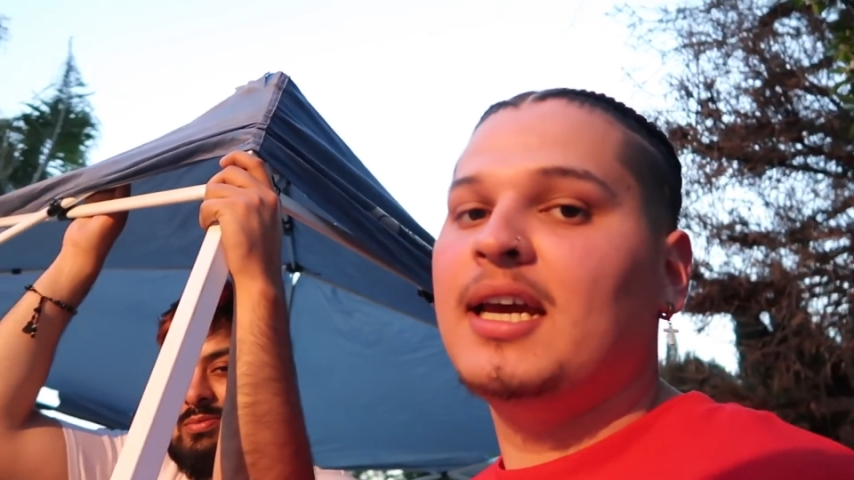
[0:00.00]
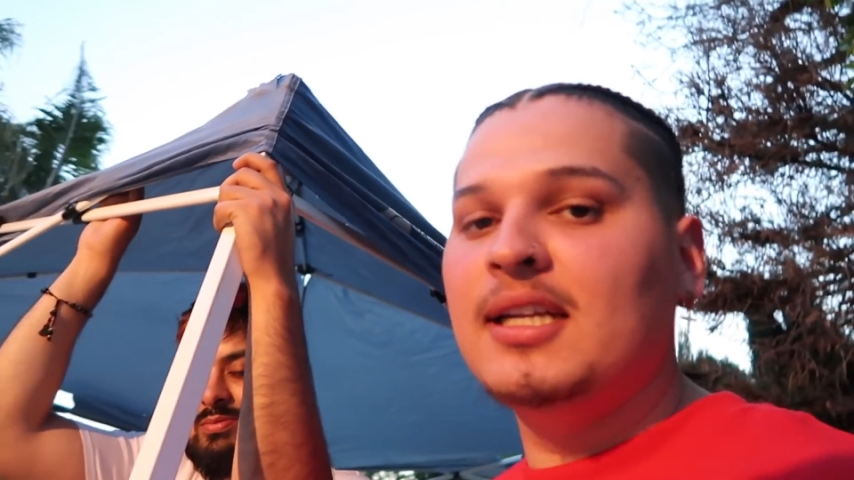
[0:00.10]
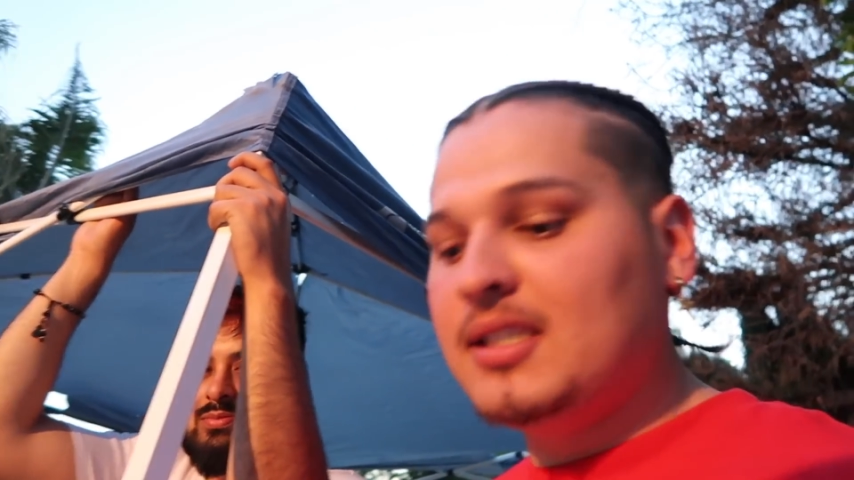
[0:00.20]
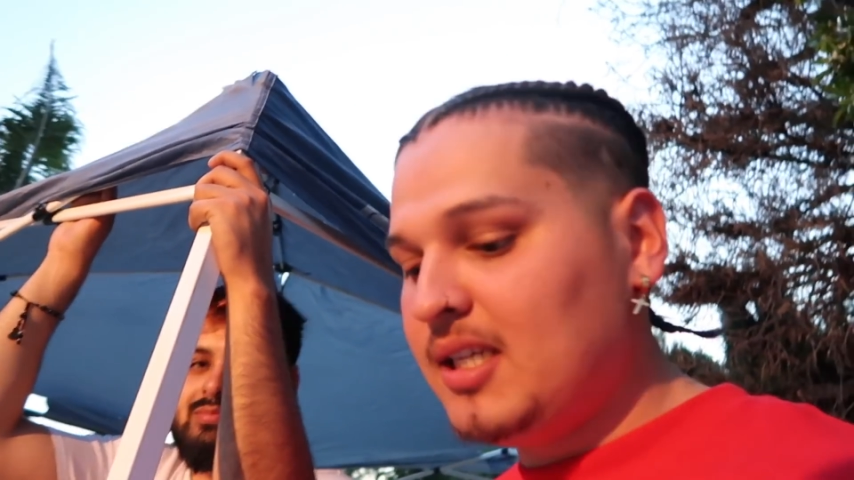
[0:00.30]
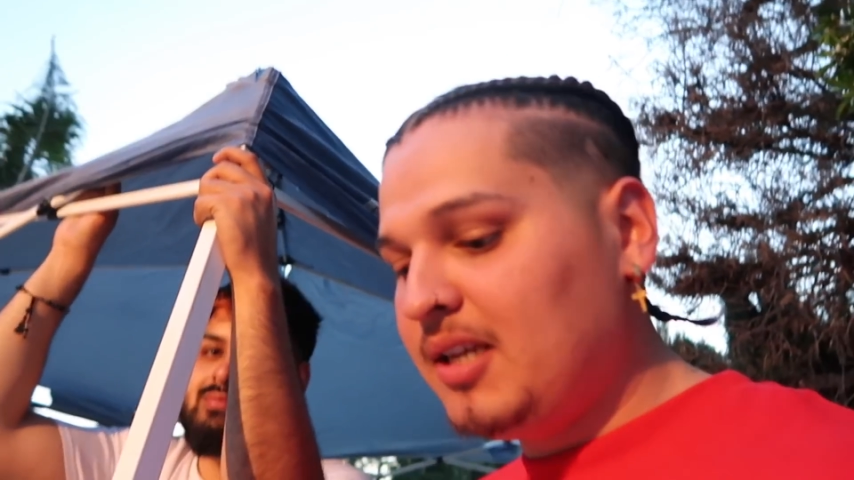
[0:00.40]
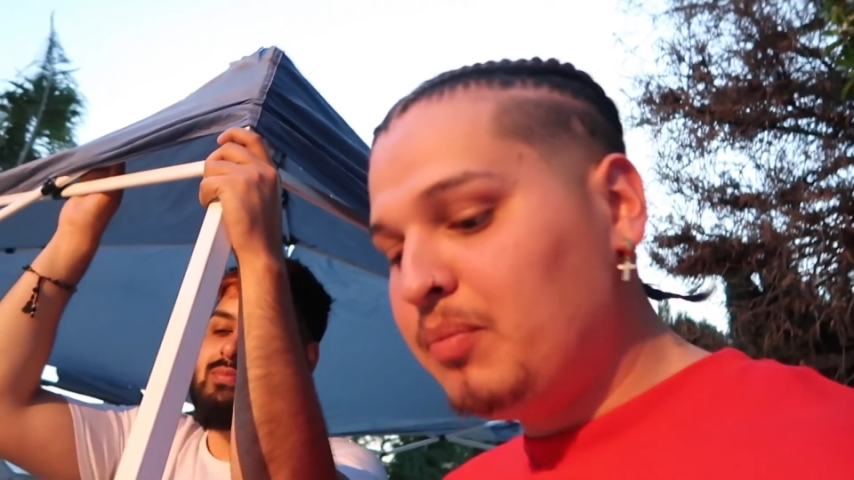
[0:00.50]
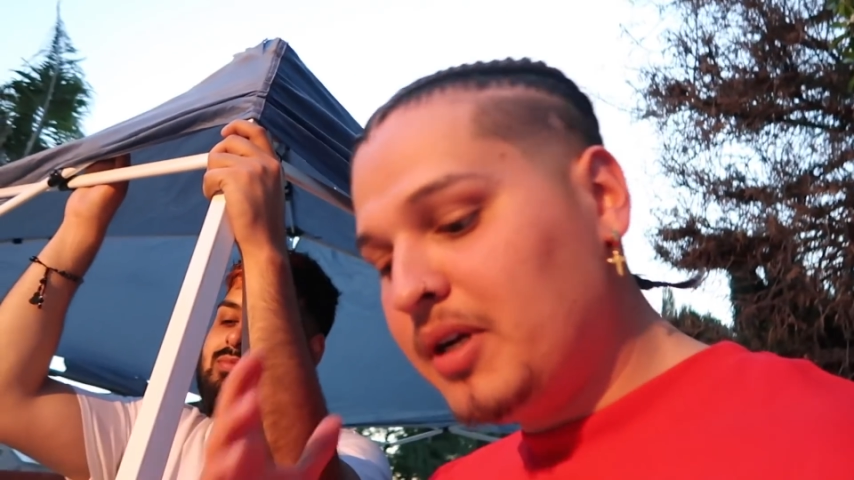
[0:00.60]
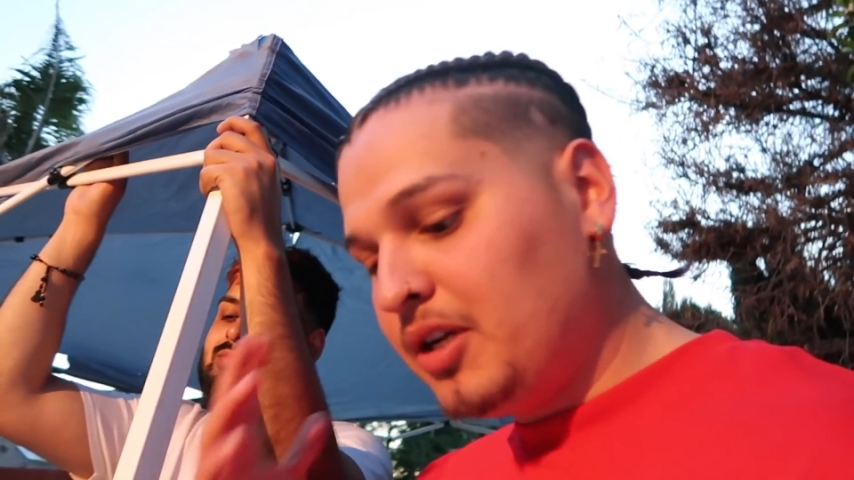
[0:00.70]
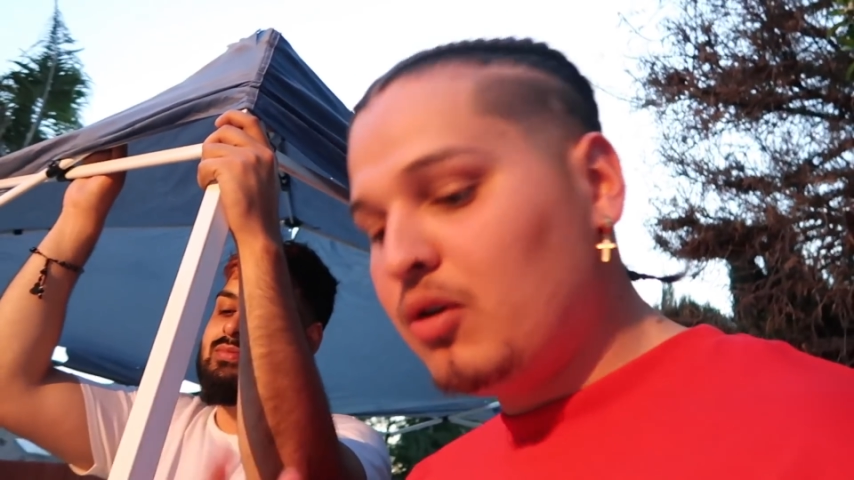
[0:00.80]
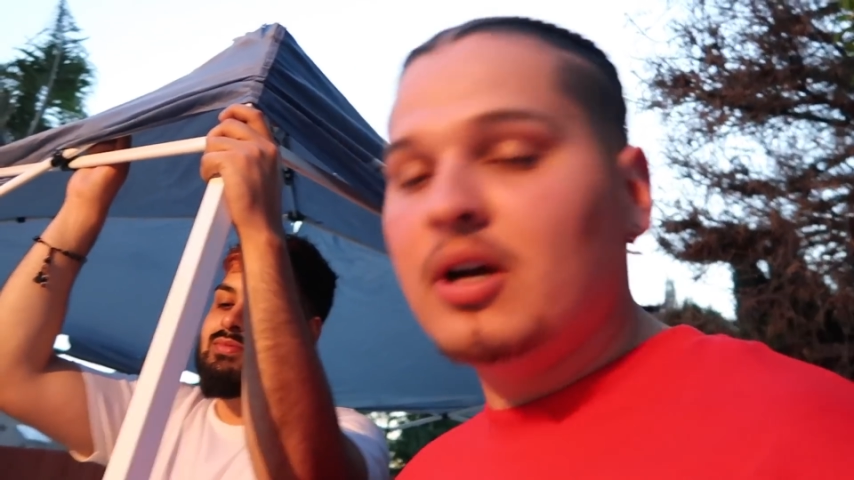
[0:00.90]
Hennessy,
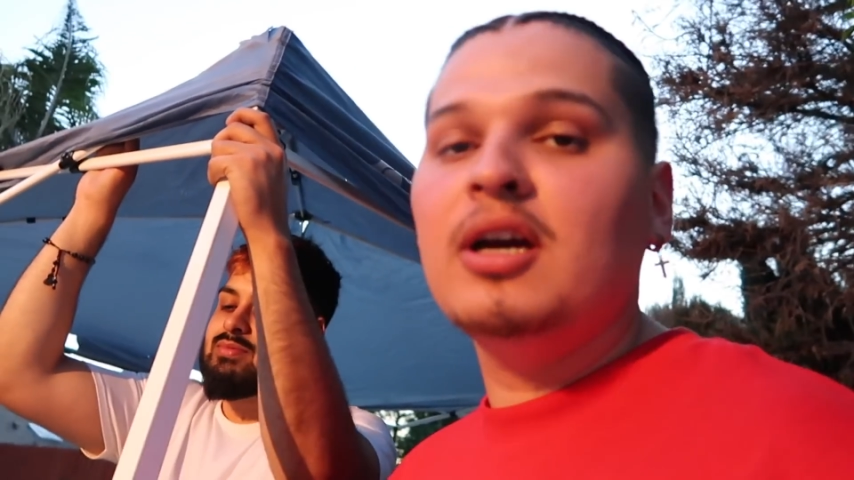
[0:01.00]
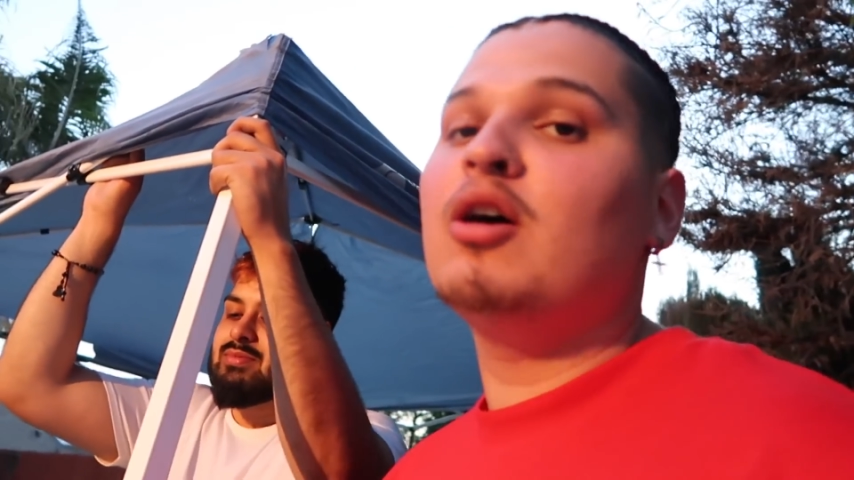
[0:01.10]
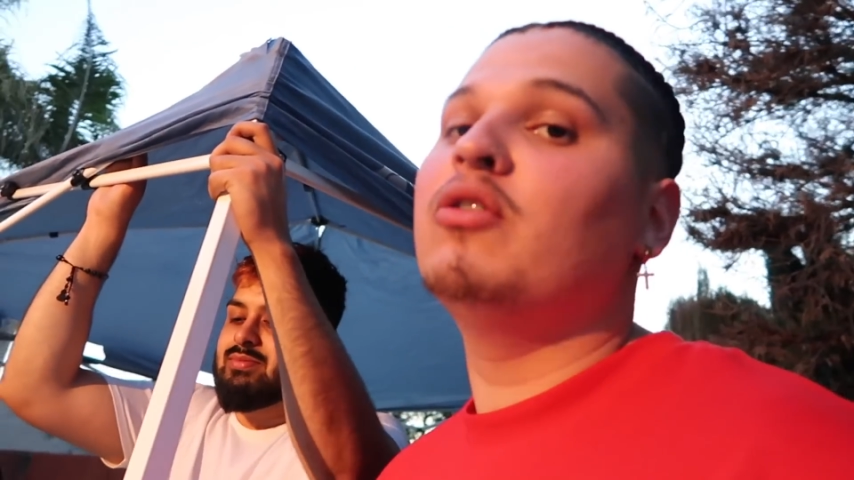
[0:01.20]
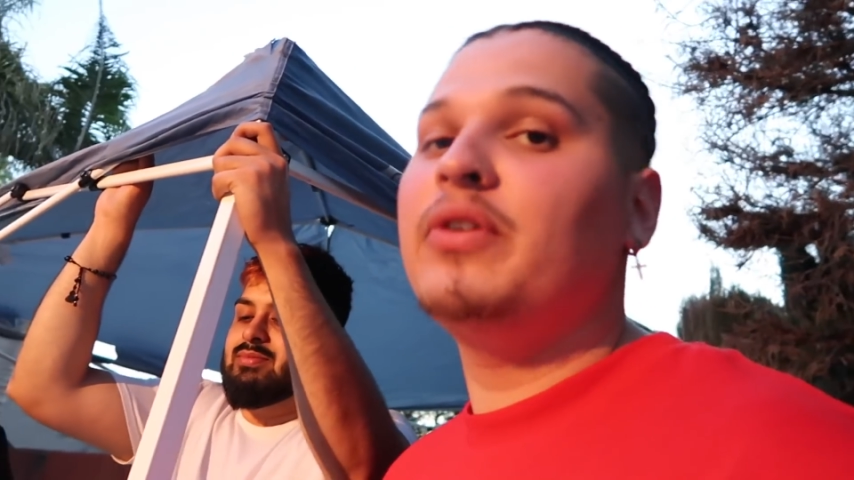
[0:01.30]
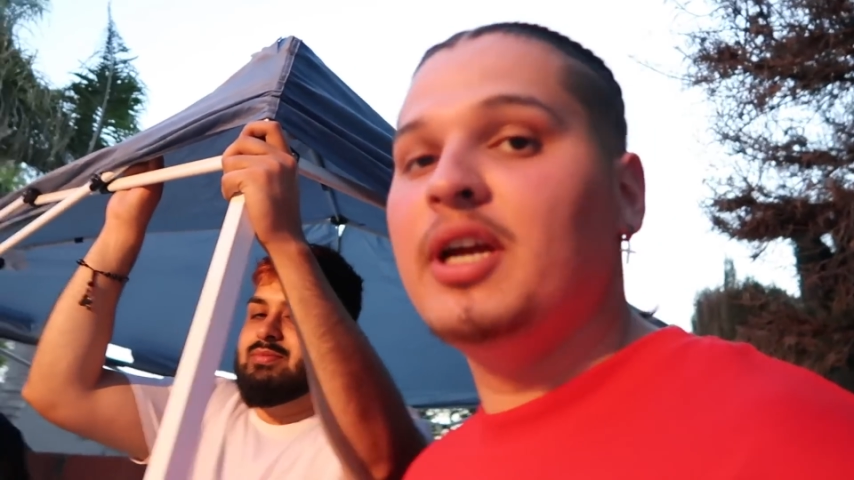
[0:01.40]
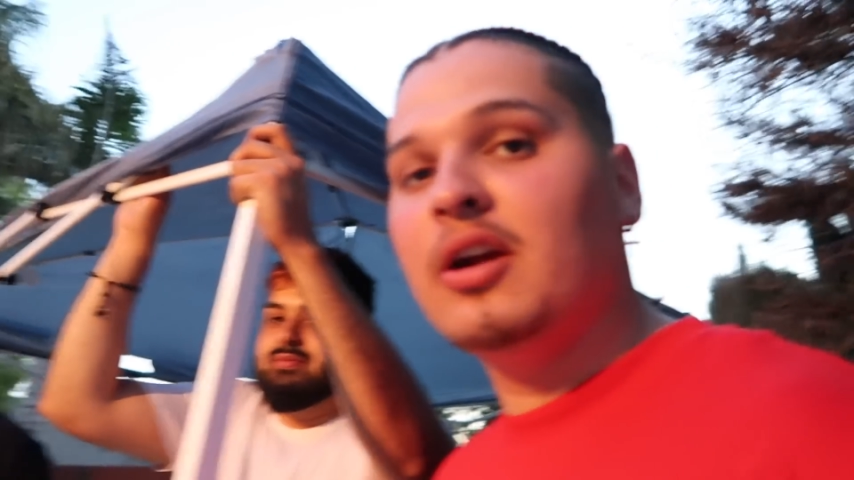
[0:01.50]
but you know what? Over